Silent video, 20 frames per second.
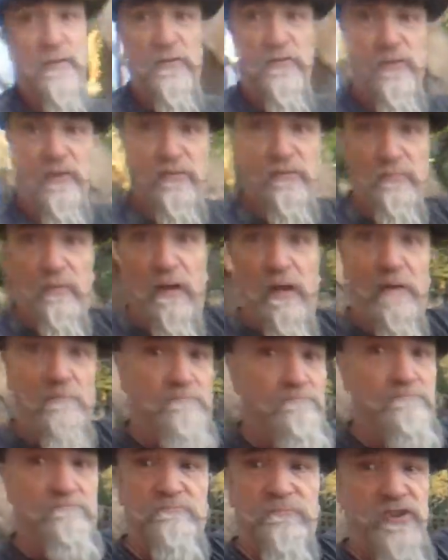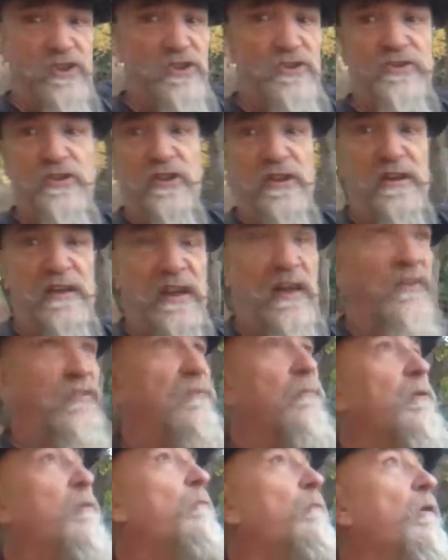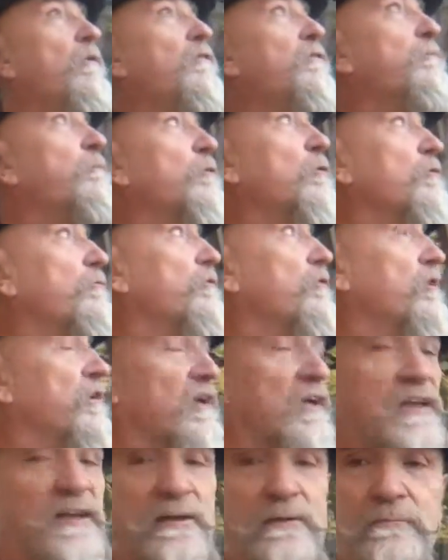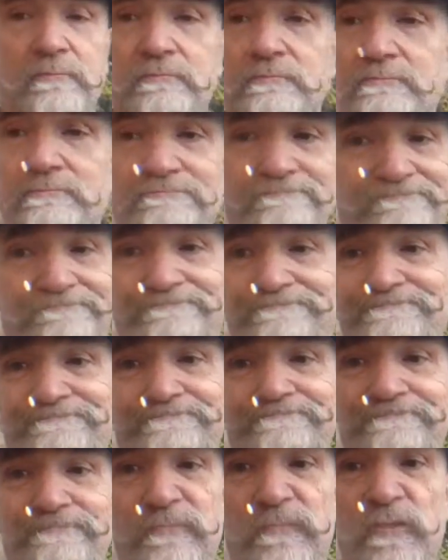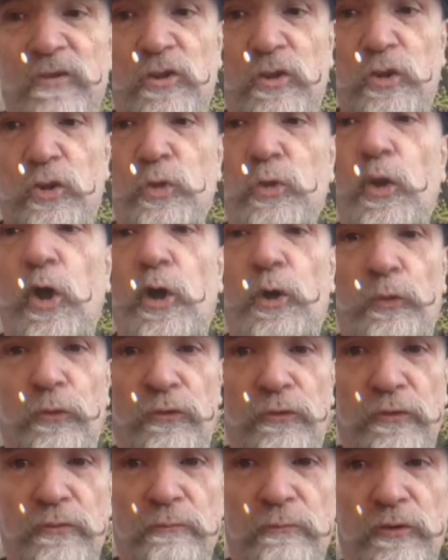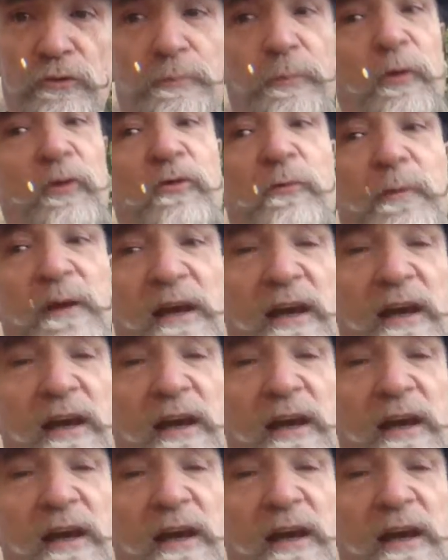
just in case. I mean, the weather's beautiful tonight. Who knows? We're supposed to be